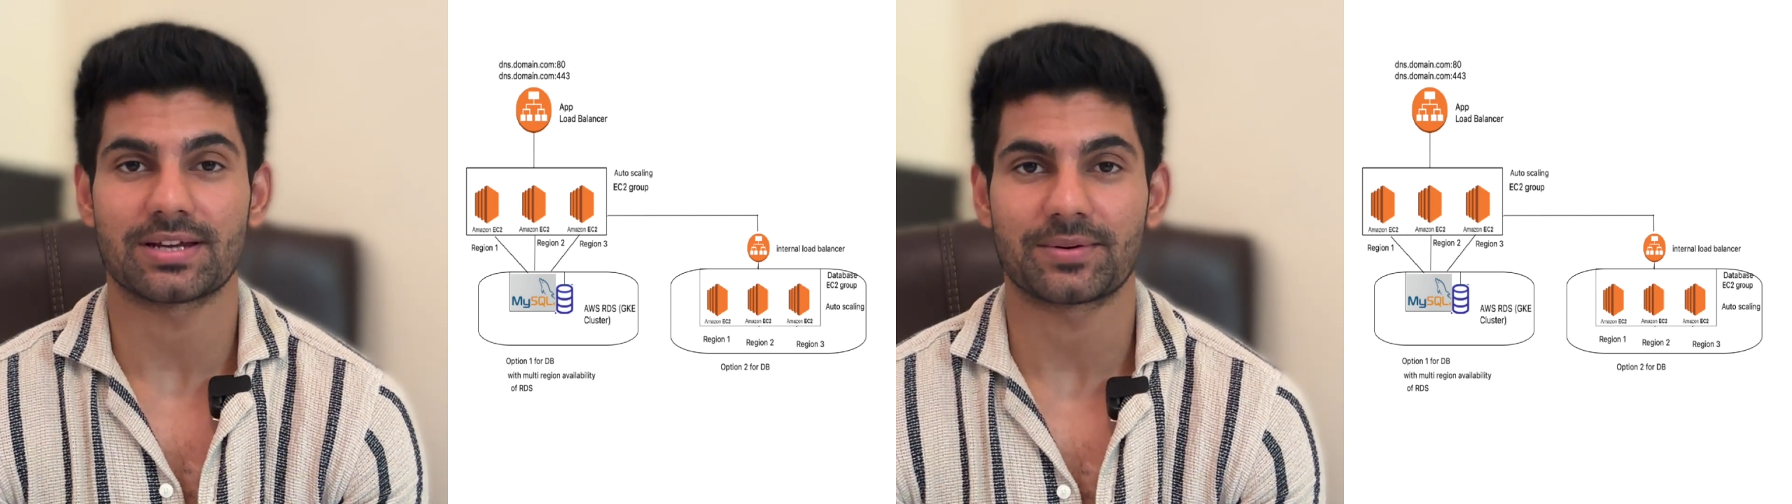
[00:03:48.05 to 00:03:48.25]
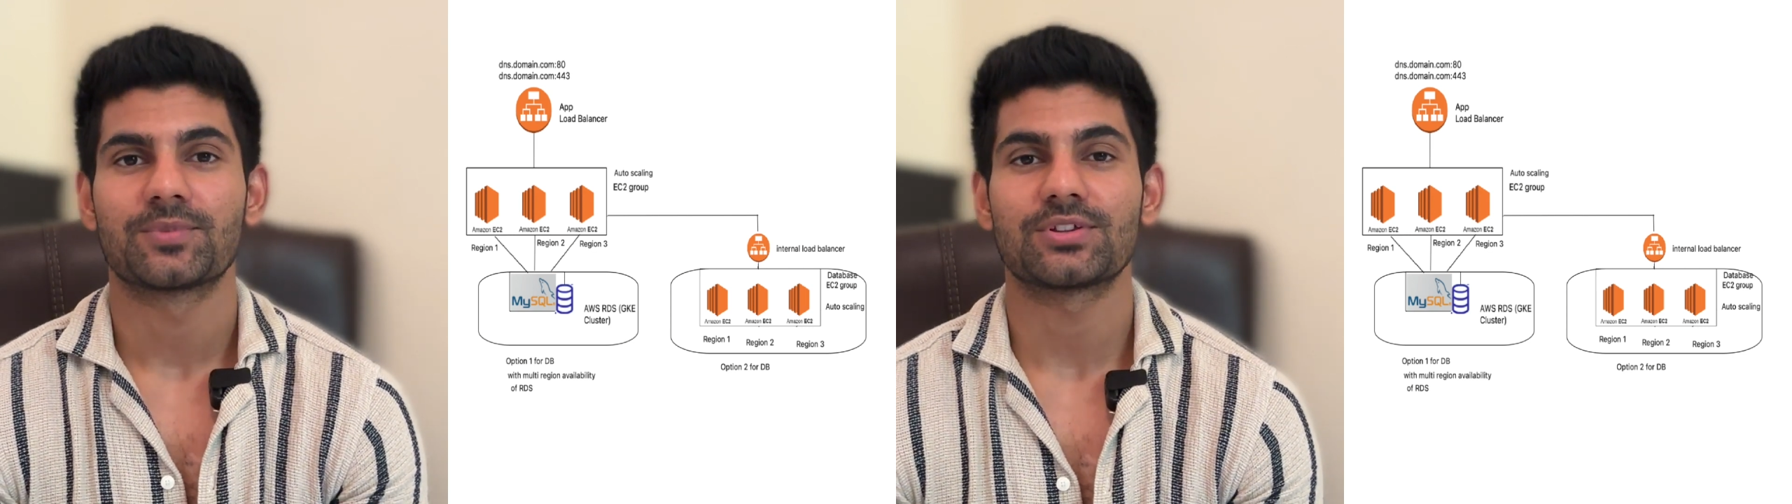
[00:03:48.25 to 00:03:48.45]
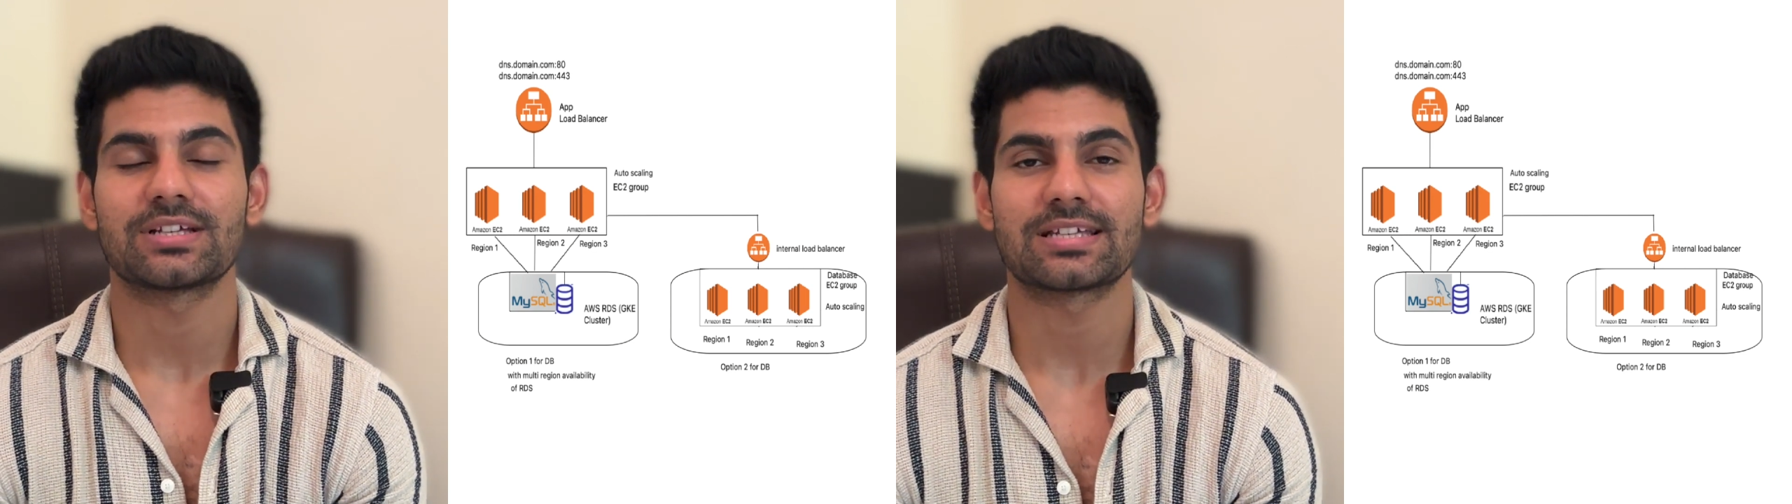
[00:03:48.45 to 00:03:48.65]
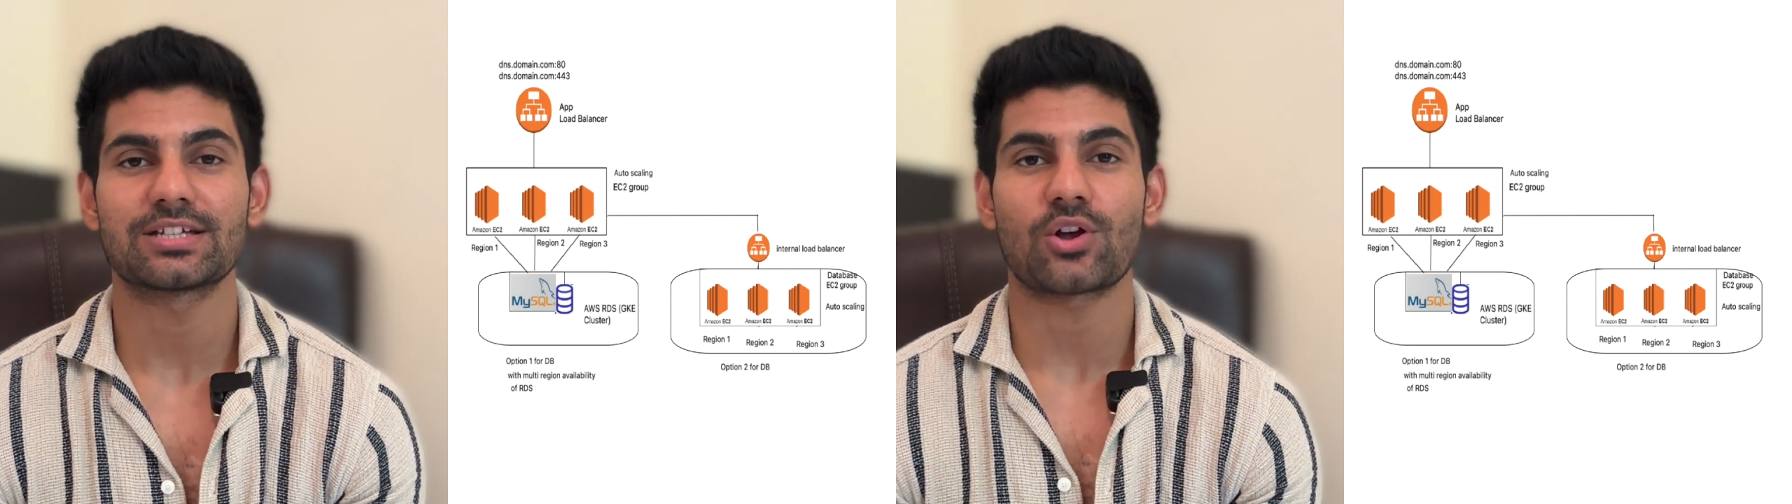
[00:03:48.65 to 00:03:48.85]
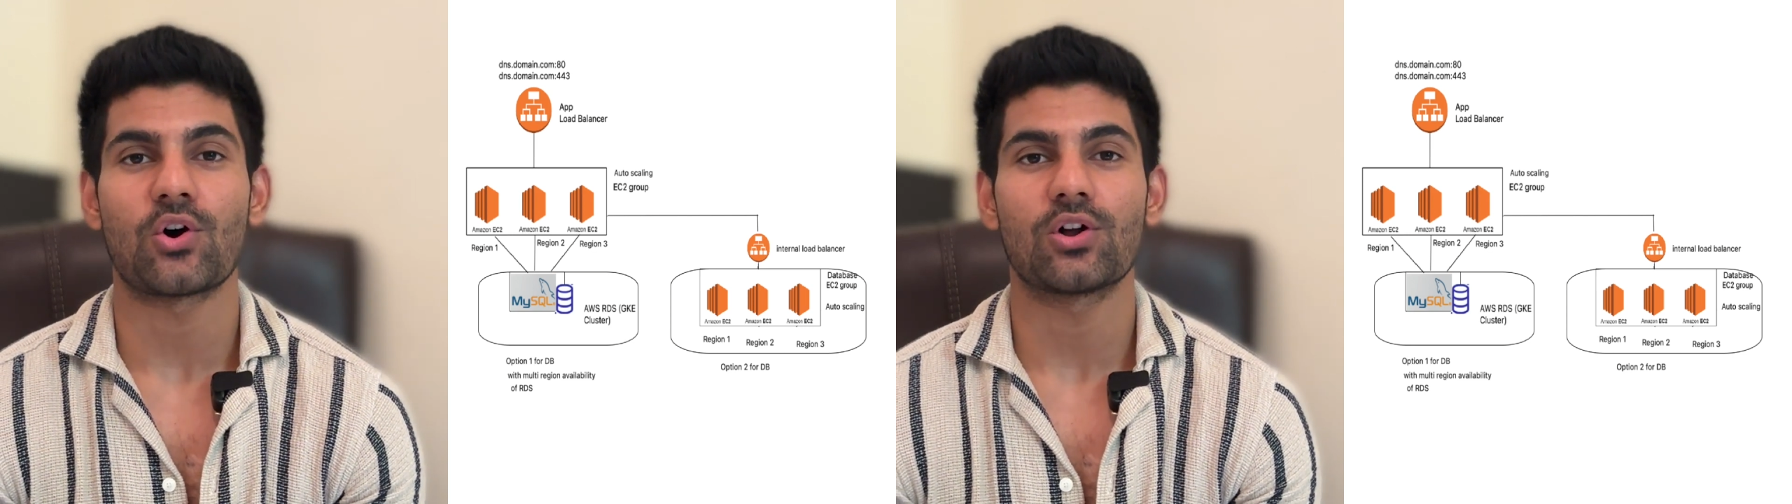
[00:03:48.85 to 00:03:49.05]
So this is
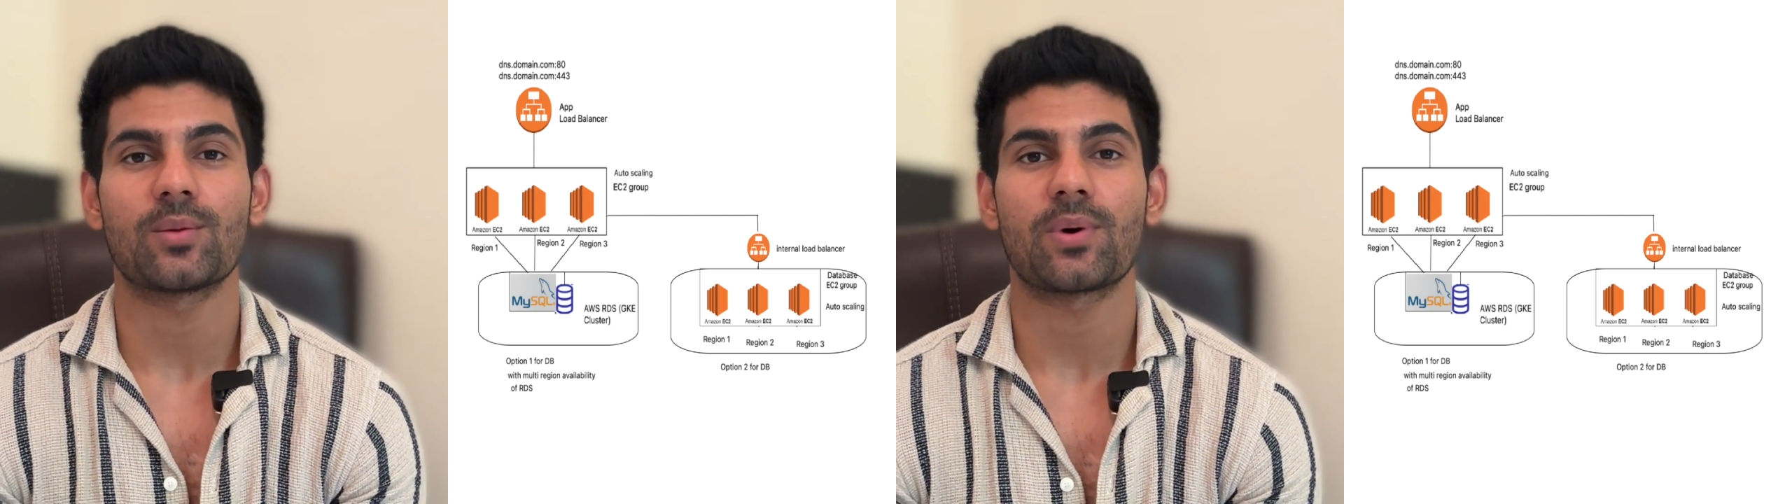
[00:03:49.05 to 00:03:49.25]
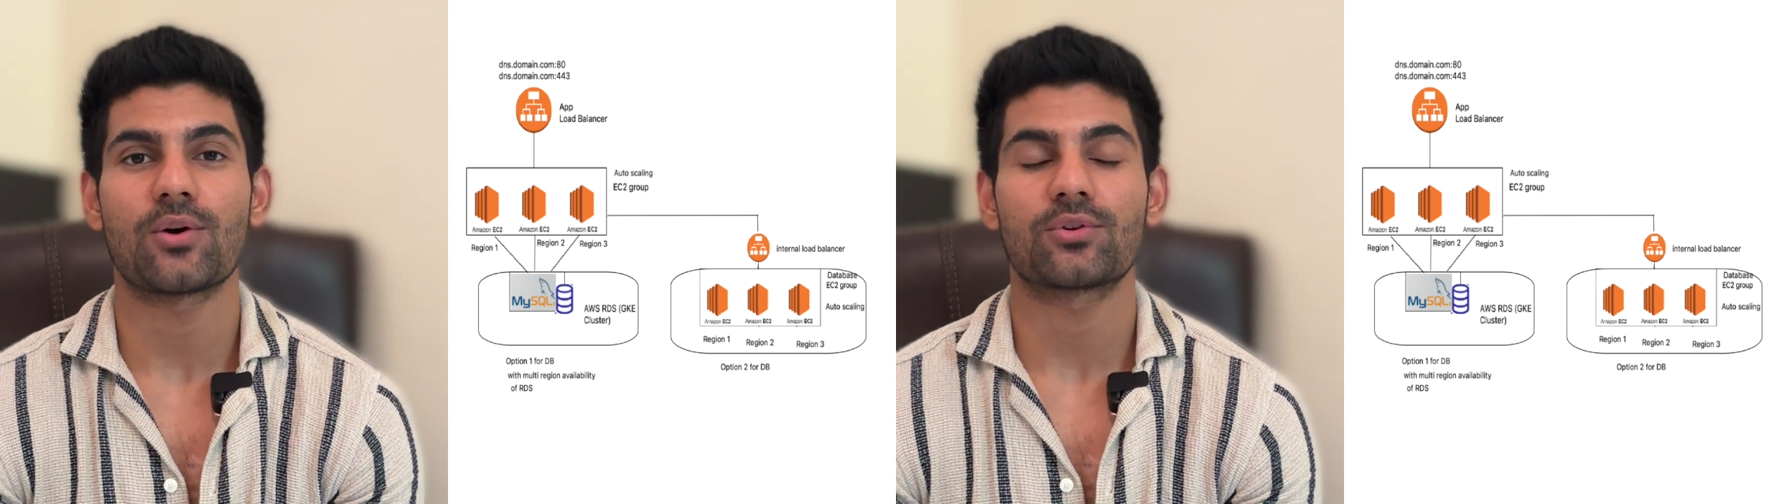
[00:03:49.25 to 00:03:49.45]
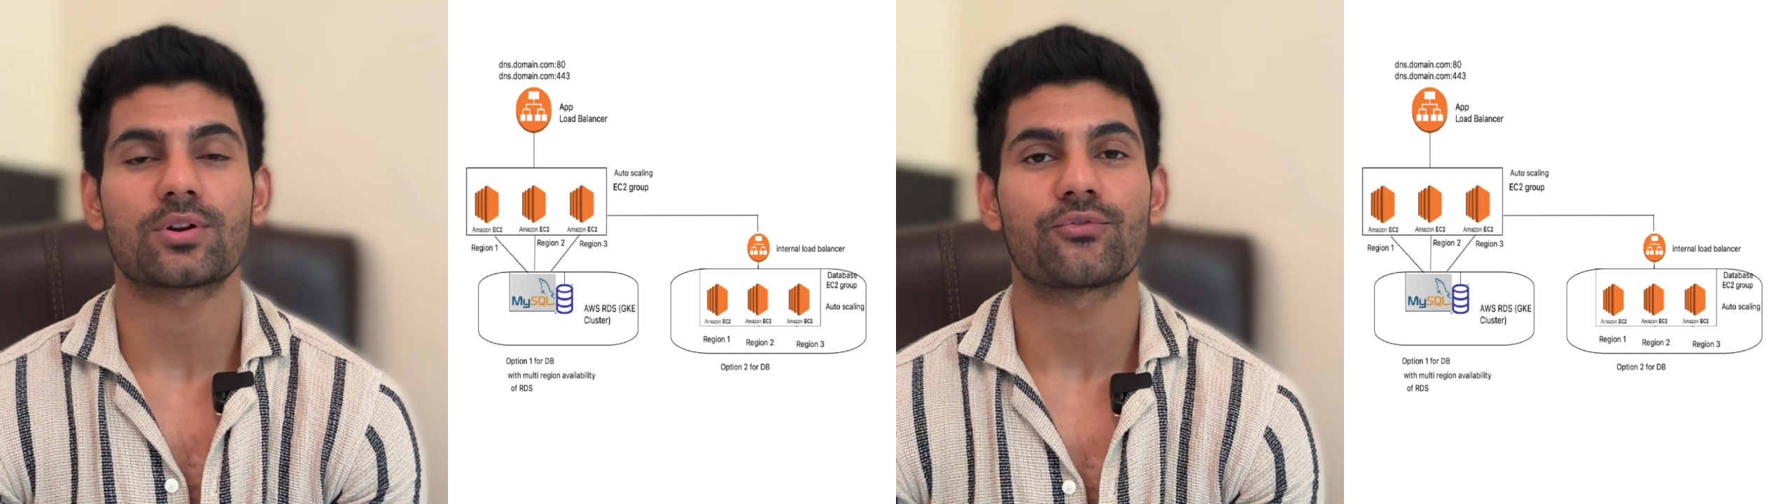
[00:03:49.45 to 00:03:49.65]
all about